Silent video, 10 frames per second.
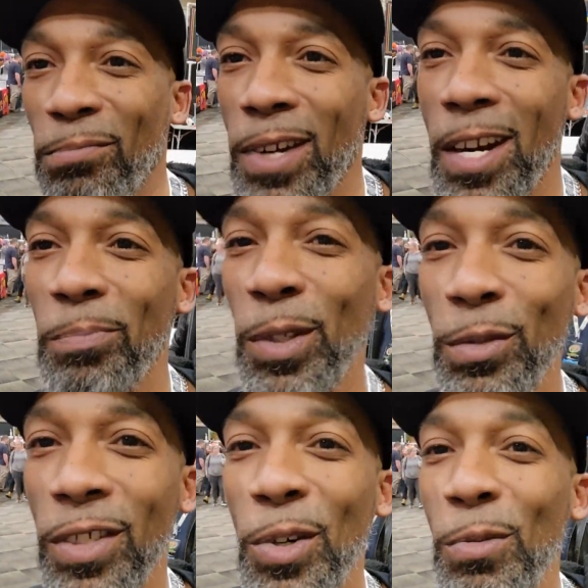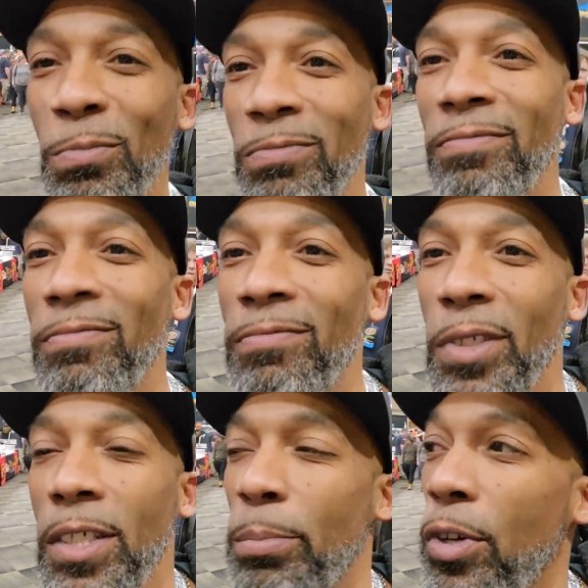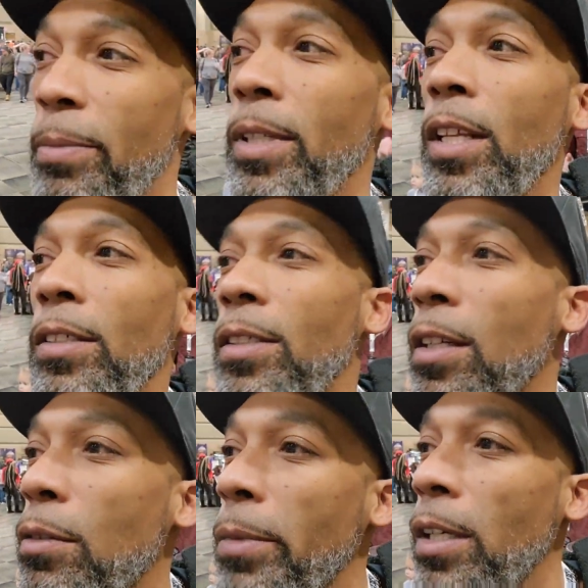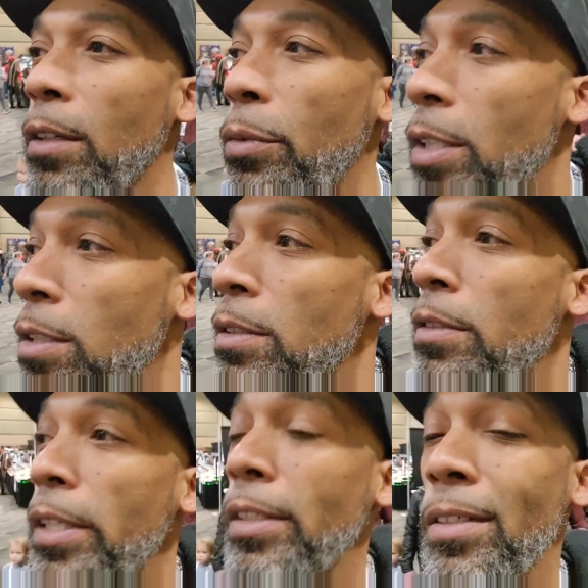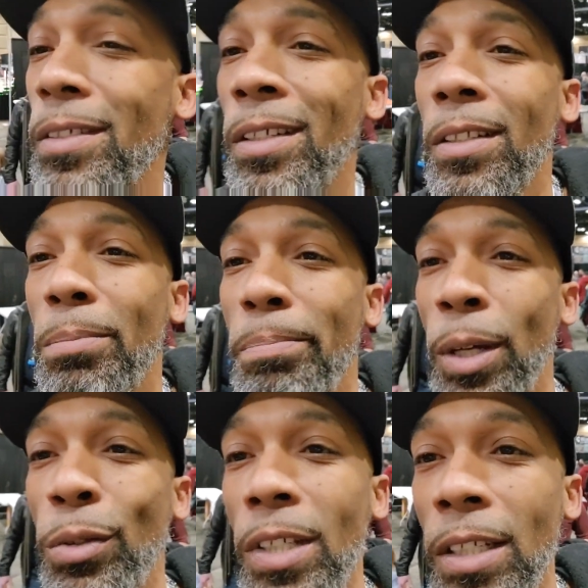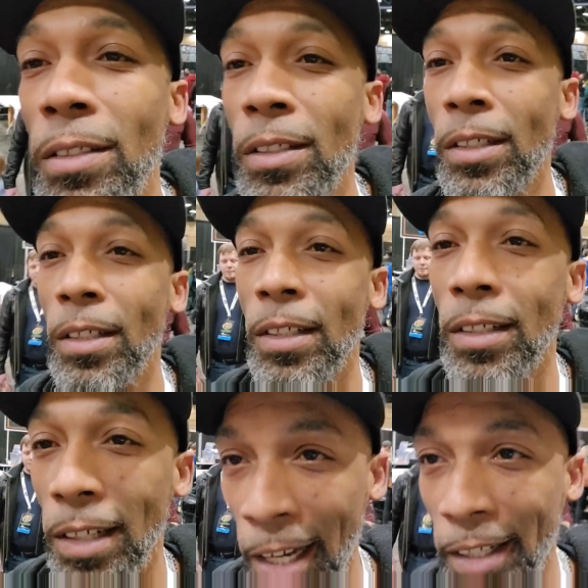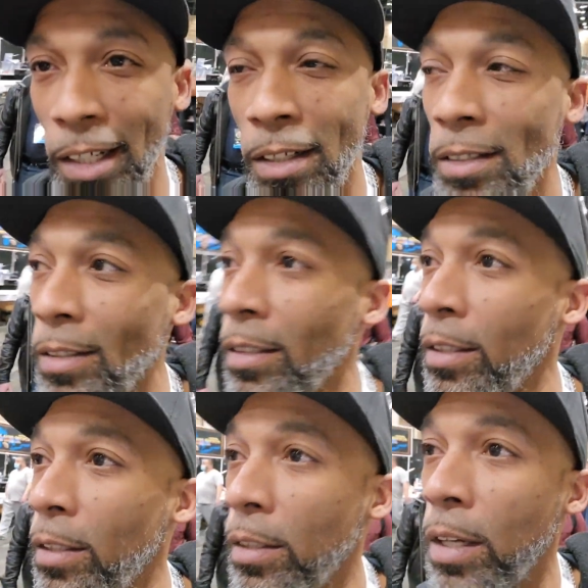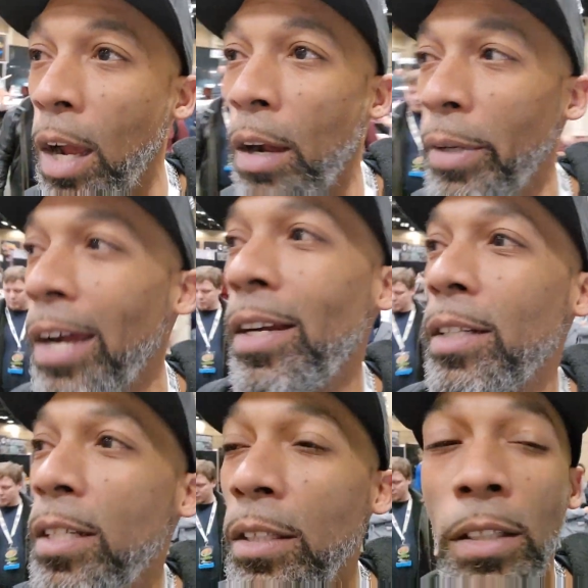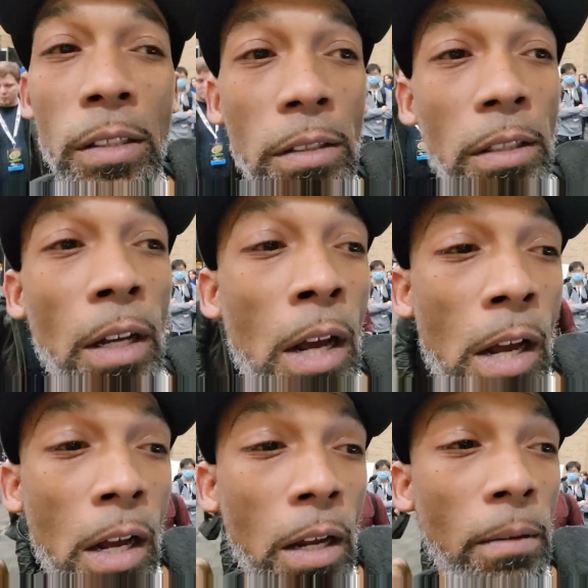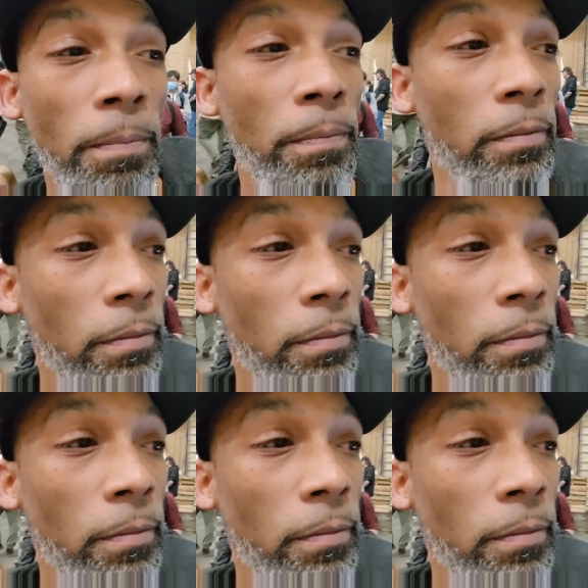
What up, YouTube? It's your boy Malacio, man. WisConstrictors in the building again. Uh, we out here at Tinley. Um,